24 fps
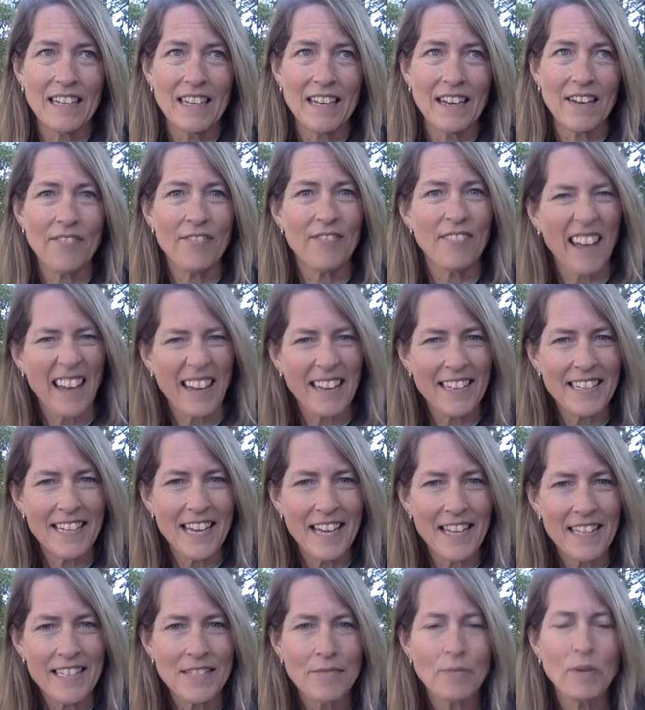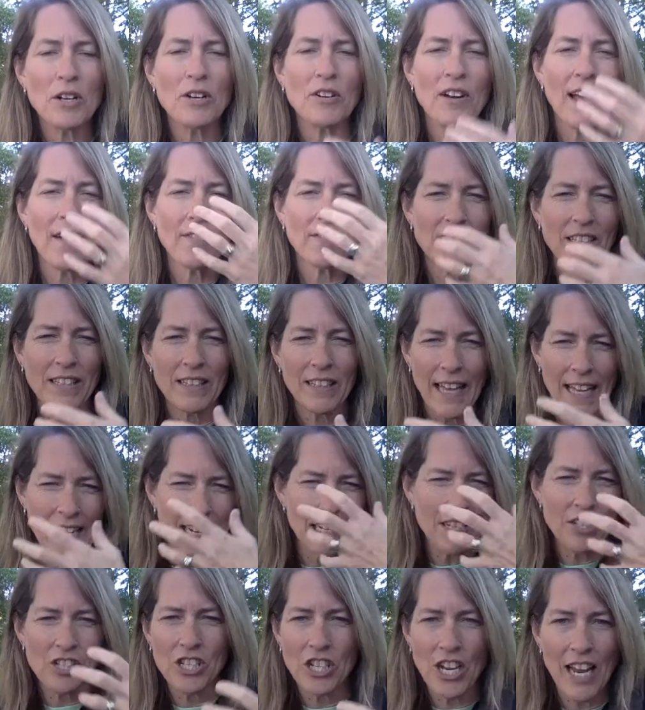affect us. We don't have to let
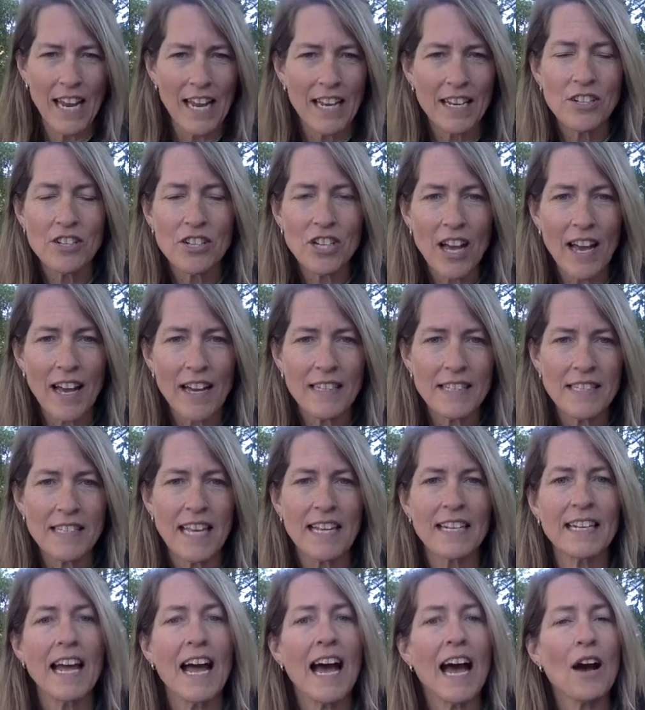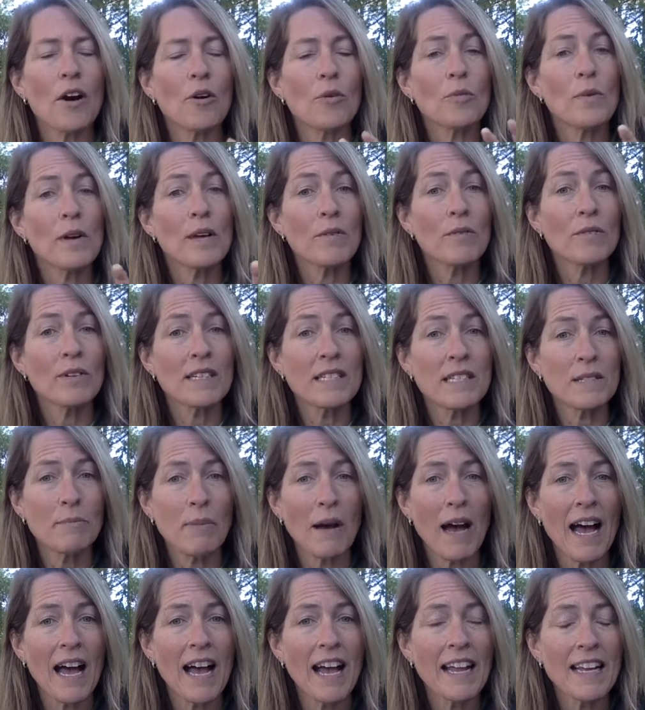it change us and how we
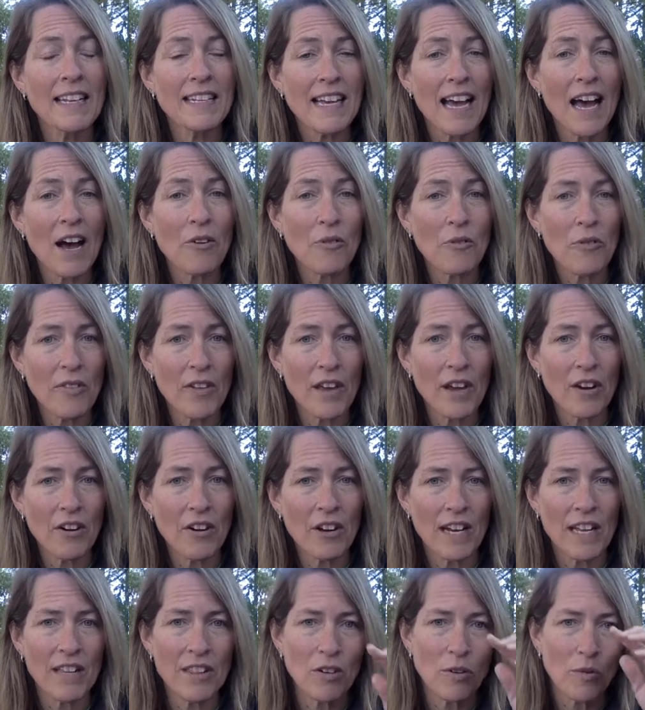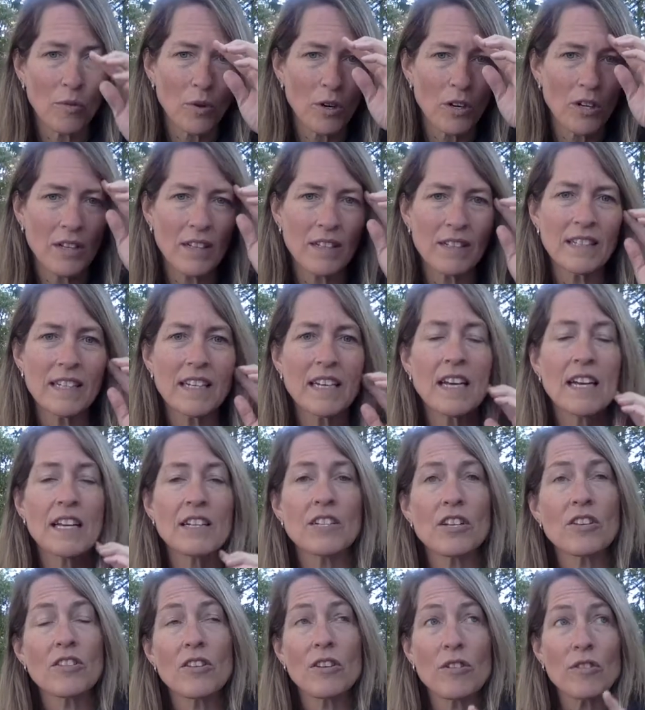respond out there in the world
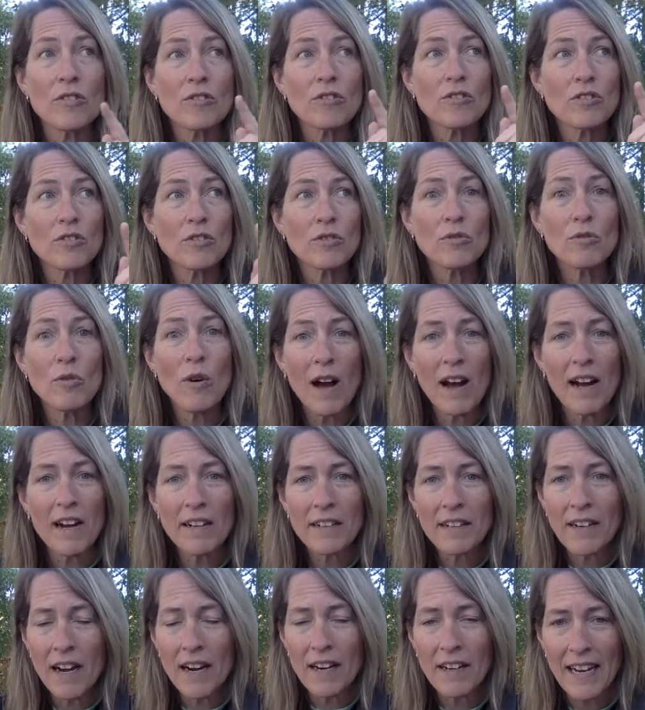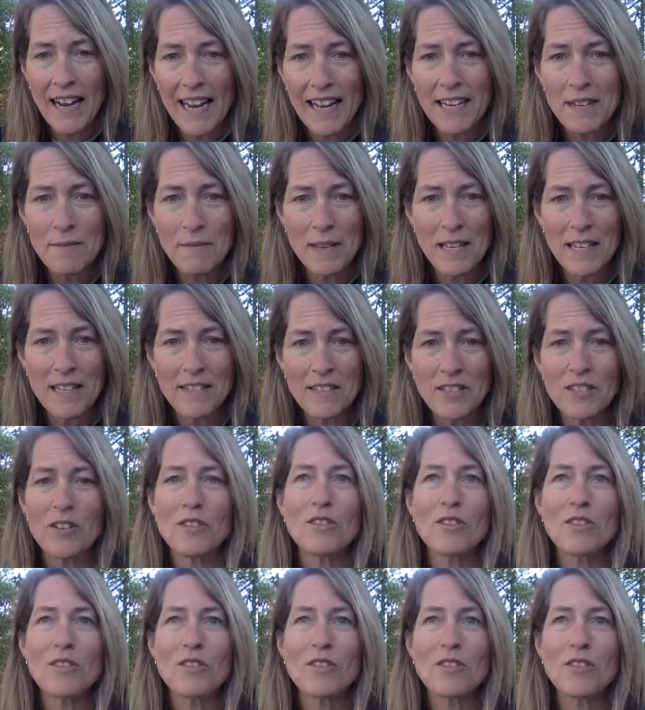to those who are our enemies, to